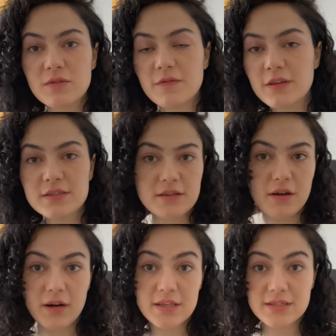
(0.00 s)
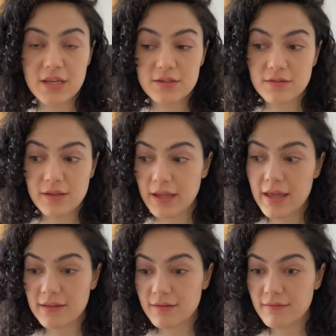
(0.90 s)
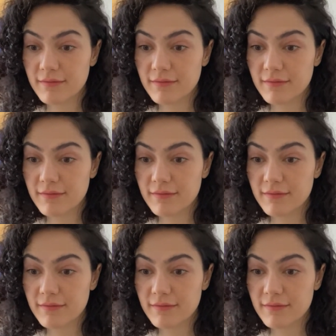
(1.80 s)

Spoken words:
fees are set and